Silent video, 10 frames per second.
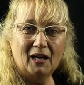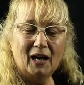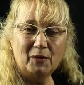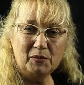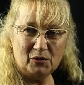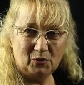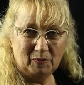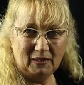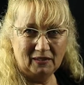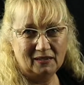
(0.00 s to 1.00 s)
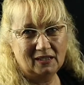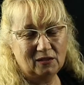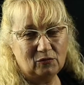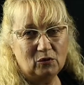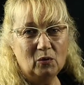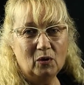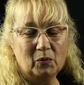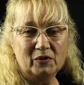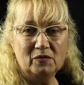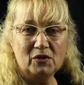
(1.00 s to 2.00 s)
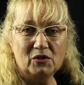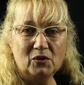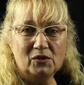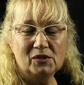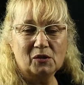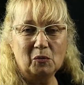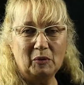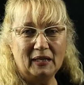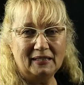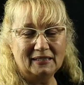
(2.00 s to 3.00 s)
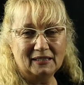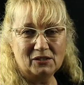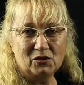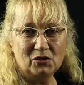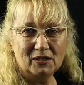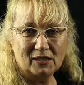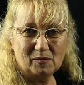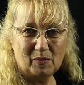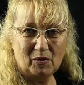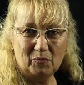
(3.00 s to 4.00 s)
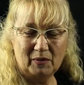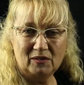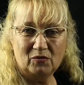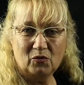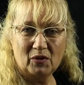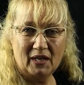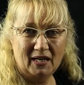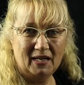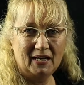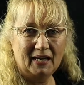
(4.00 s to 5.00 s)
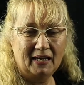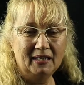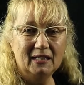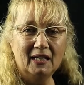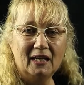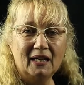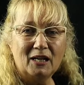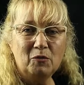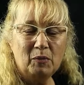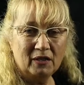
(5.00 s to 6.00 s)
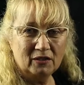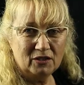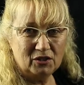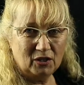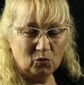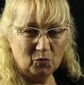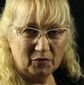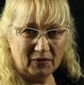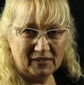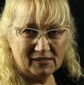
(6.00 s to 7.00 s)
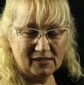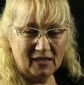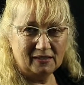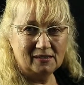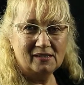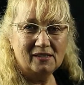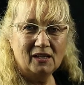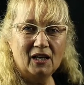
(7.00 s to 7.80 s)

I'm assuming that if you are one of the students completing a student experiment for their IA in biology or marine science,